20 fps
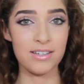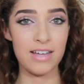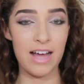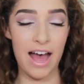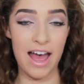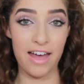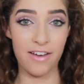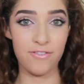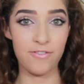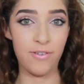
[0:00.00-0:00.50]

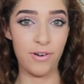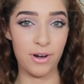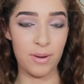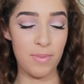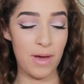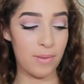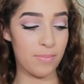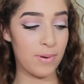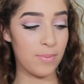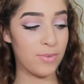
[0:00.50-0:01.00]
I have very
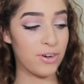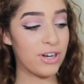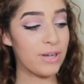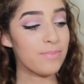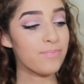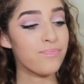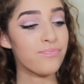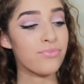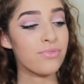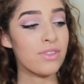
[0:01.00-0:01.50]
bad memory.
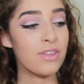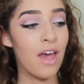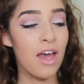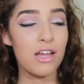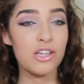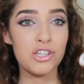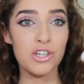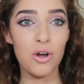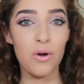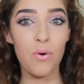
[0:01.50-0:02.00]

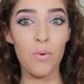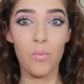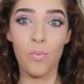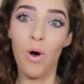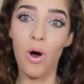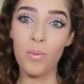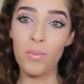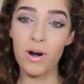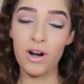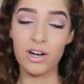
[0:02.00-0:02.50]
So
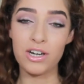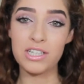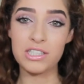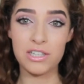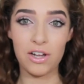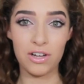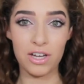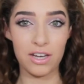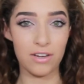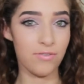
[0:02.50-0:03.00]
Walmart is
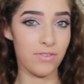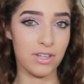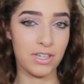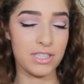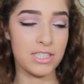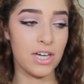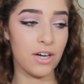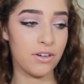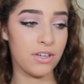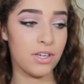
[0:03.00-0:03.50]
all I can
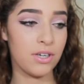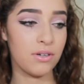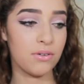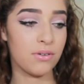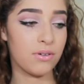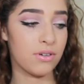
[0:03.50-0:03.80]
really tell you,